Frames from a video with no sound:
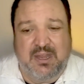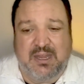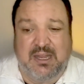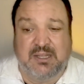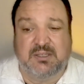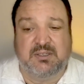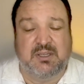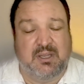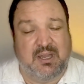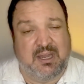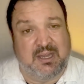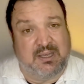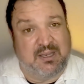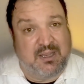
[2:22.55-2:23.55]
it's
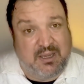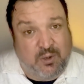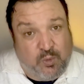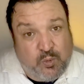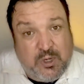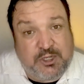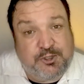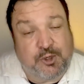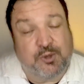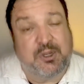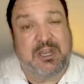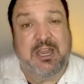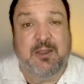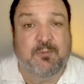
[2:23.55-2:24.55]
in the original
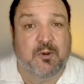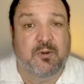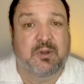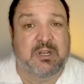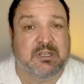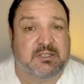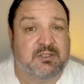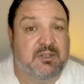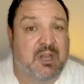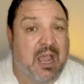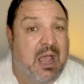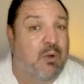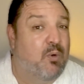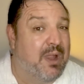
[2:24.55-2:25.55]
Hebrew, it's
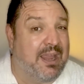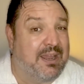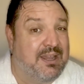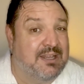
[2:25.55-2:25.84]
Yahweh.